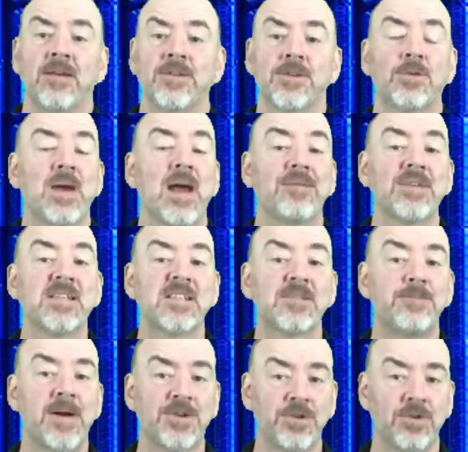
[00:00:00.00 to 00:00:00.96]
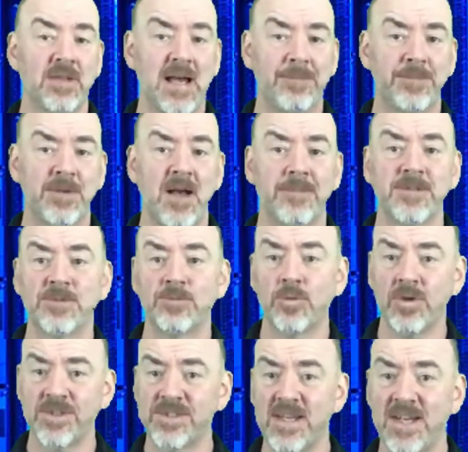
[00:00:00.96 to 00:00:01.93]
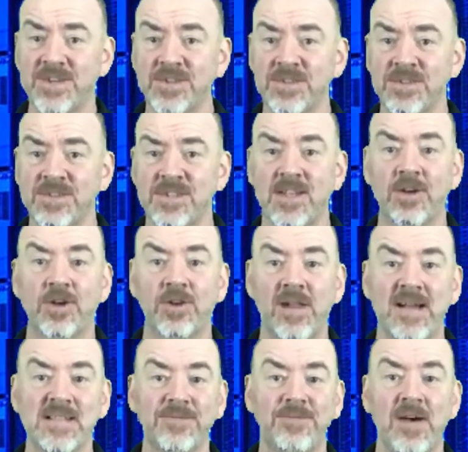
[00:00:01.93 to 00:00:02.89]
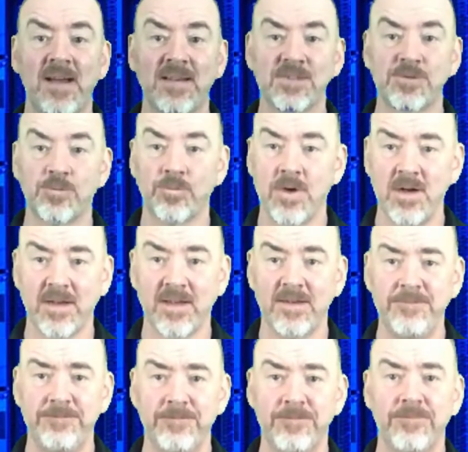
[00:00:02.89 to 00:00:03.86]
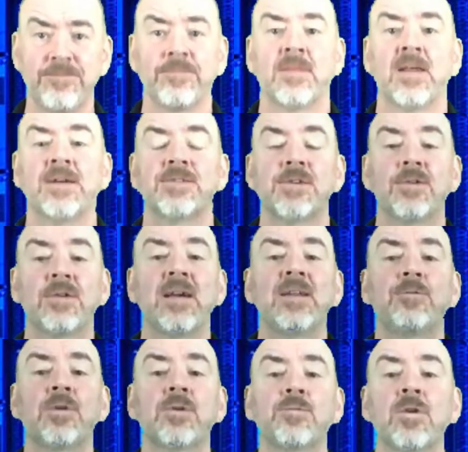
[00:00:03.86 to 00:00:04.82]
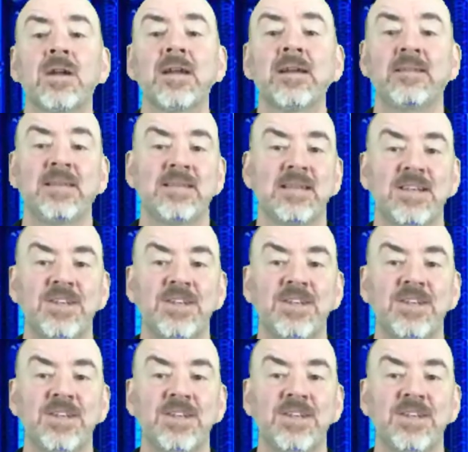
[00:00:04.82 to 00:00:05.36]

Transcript: So we have these special laptops and workstations that are classified as rugged, so anyone working in these